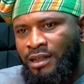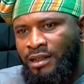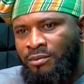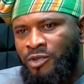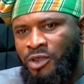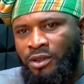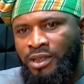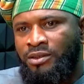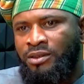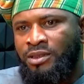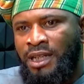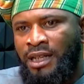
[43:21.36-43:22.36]
I'm sorry
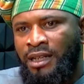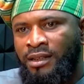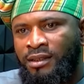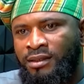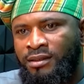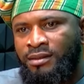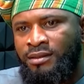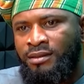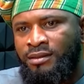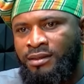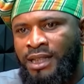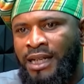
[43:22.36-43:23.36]
to say,
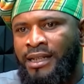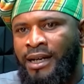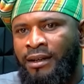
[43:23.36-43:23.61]
that